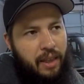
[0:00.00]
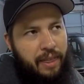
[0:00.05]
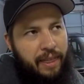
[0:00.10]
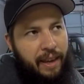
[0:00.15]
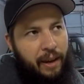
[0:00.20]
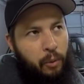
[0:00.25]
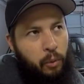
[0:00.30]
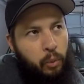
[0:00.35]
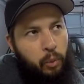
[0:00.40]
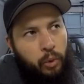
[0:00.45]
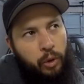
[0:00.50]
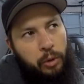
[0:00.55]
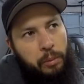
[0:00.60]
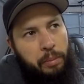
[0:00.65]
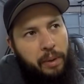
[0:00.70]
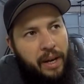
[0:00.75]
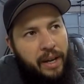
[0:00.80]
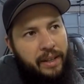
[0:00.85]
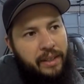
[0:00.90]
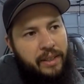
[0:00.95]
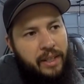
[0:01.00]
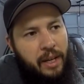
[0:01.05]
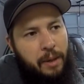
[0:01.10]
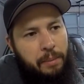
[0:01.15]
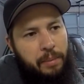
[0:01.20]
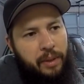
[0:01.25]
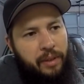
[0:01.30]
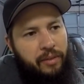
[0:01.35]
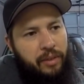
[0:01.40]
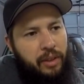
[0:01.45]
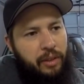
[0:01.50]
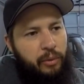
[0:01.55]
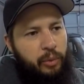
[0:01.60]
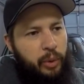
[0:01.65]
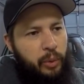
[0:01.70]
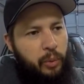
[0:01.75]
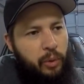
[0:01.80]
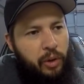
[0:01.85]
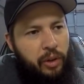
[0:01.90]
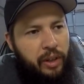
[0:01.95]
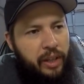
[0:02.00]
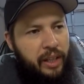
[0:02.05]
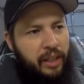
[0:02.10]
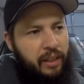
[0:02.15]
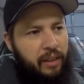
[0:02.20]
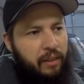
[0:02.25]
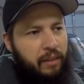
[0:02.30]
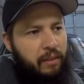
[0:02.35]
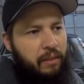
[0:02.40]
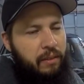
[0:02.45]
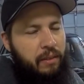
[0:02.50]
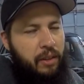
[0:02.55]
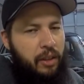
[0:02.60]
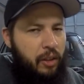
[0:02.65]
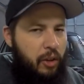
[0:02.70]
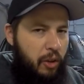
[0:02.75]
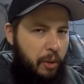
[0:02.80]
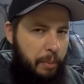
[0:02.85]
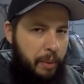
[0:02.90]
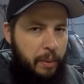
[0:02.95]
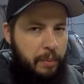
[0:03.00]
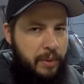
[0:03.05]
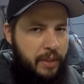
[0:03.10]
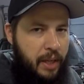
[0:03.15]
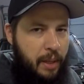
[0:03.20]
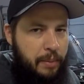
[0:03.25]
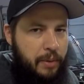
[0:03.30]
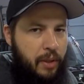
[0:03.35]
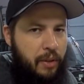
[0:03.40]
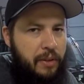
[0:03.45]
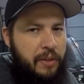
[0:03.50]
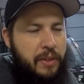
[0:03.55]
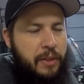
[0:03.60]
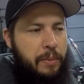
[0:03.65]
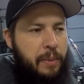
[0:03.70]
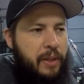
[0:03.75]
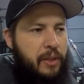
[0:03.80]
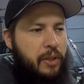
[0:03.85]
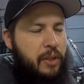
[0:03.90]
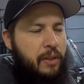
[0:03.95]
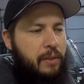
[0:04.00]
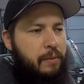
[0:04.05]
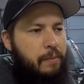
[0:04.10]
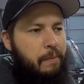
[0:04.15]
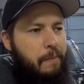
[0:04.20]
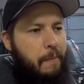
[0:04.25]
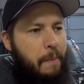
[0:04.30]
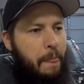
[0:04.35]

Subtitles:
that would bind up even if we weren't hitting, the bump stops on the suspension.